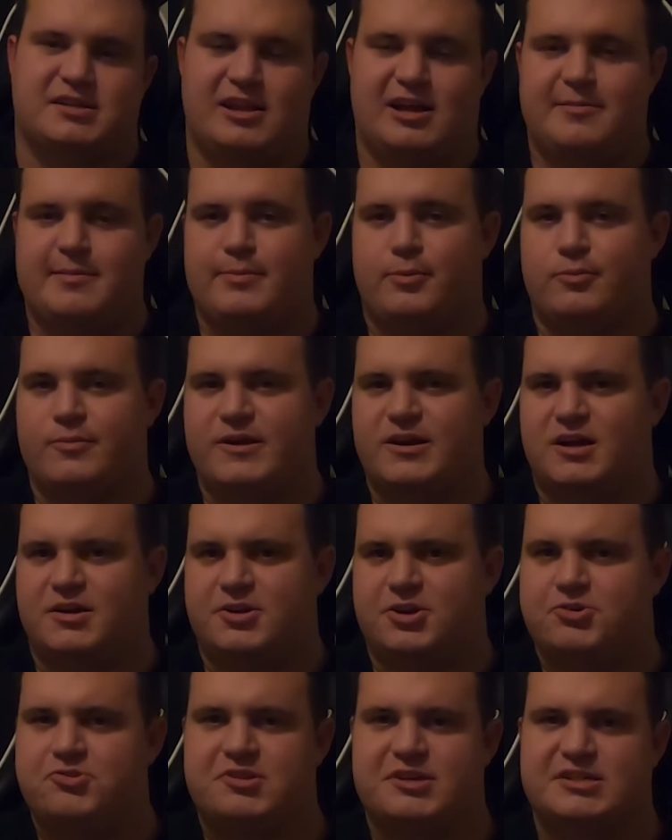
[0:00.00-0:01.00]
A lot of people may
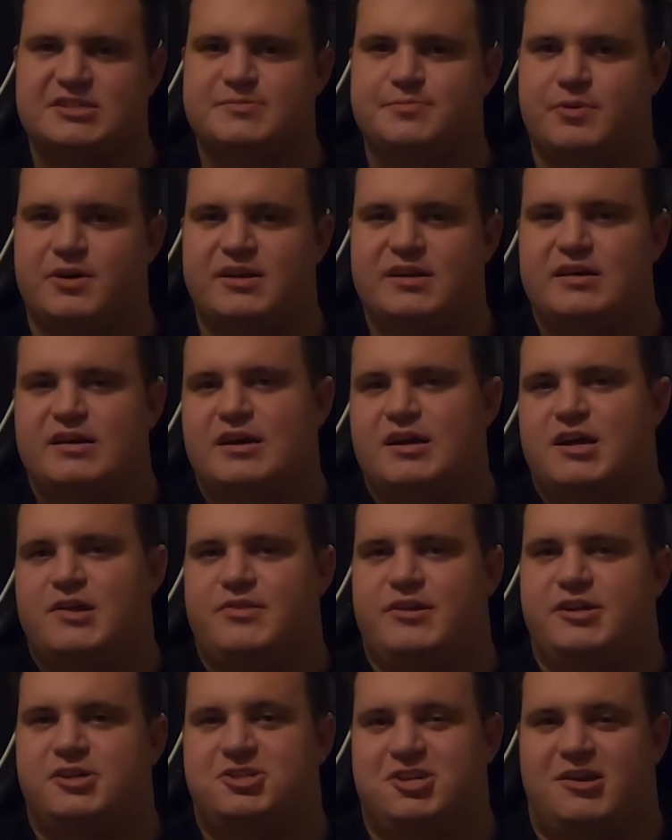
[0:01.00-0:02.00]
not know this, but
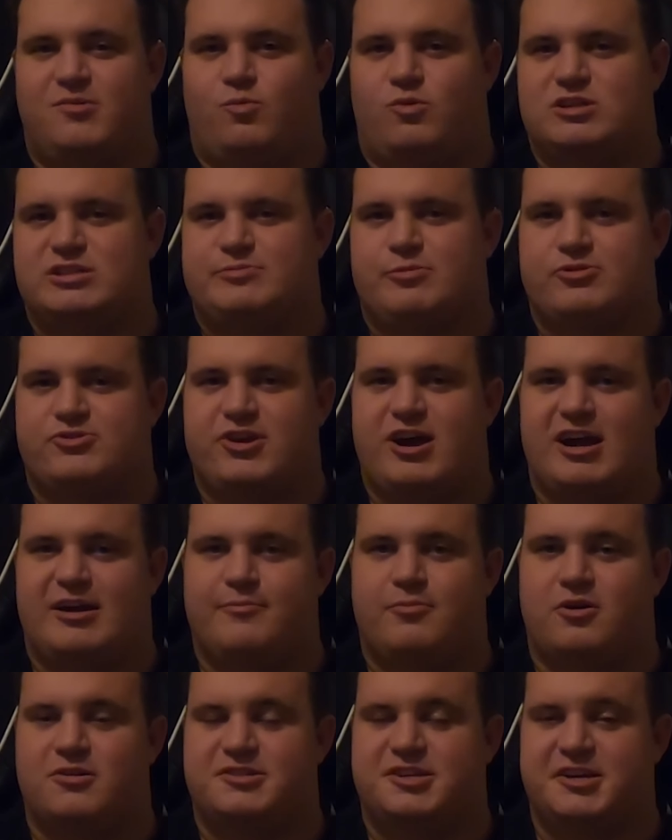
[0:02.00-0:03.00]
the Gen 1 Sport Track
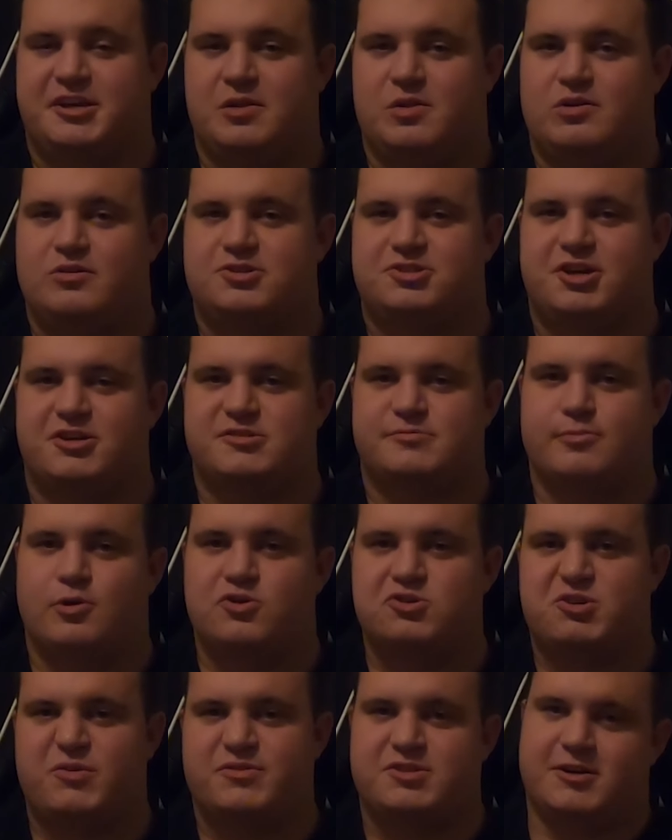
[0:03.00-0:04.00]
in particular shares
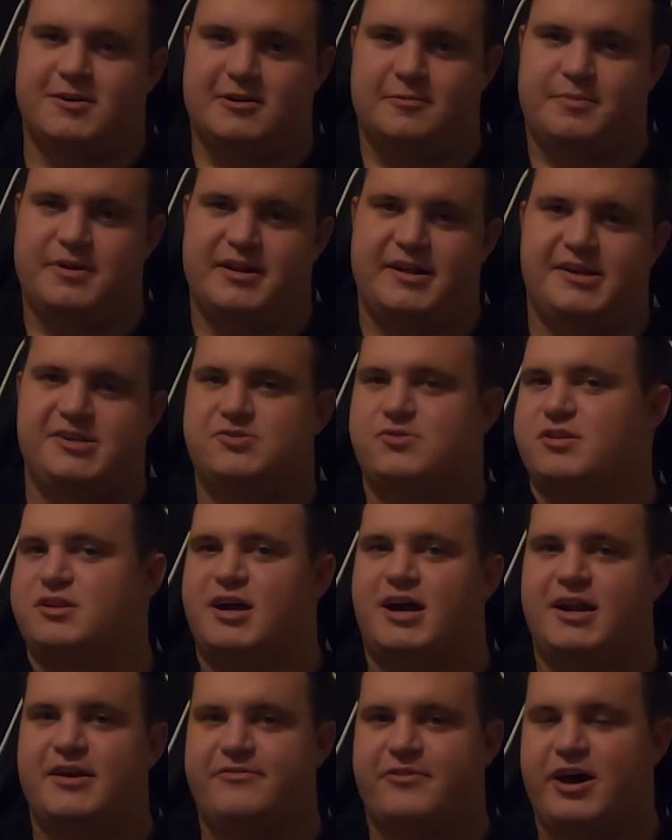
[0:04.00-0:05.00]
most of its underpinnings with the
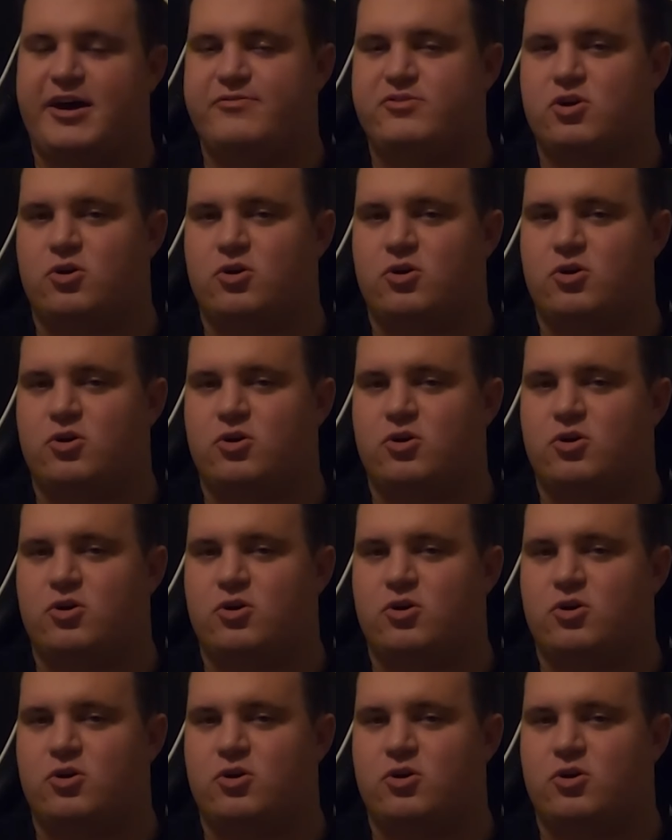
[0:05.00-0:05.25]
95